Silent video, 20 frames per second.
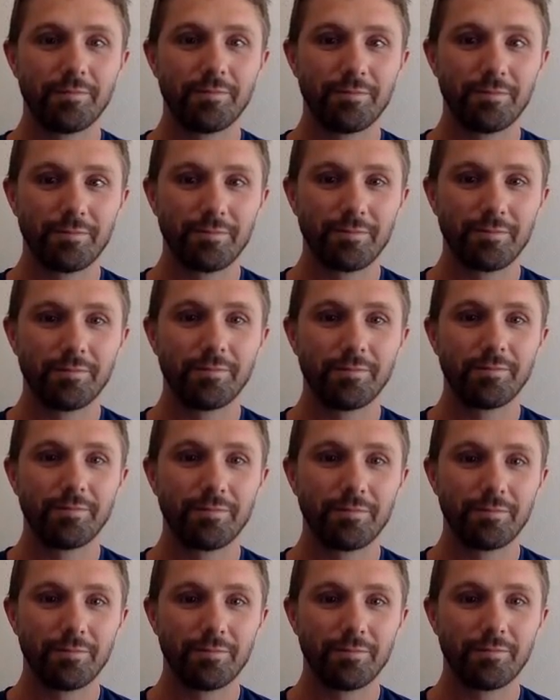
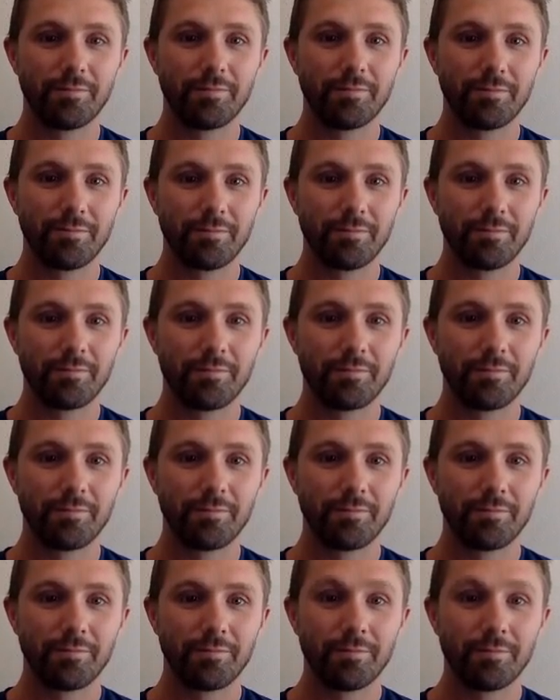
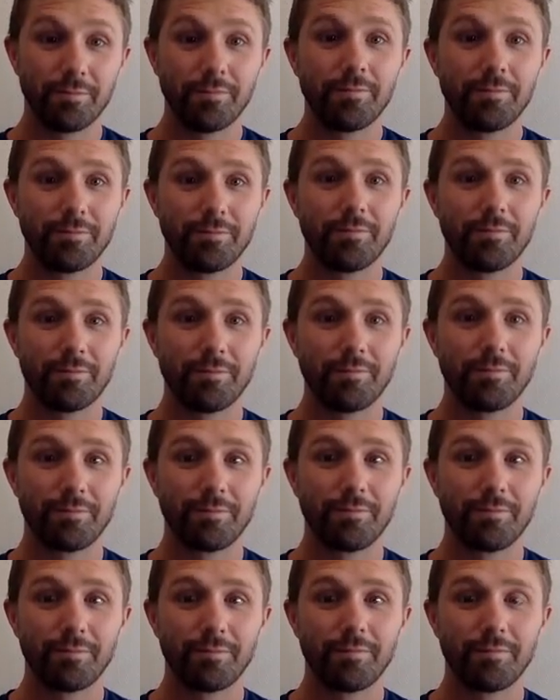
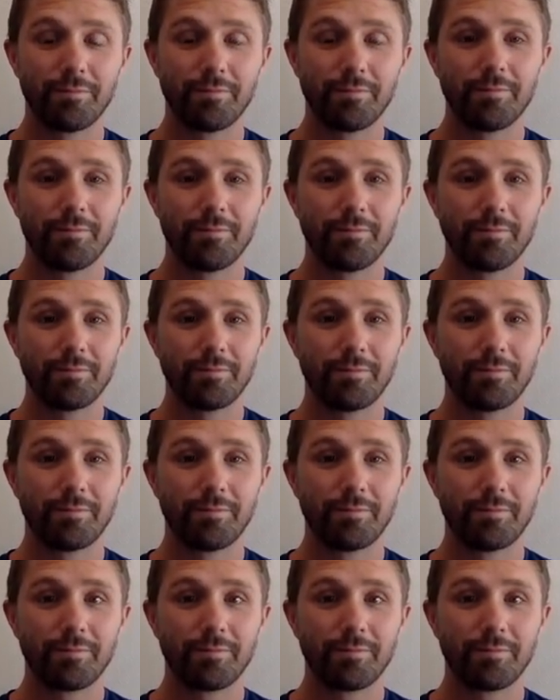(silent)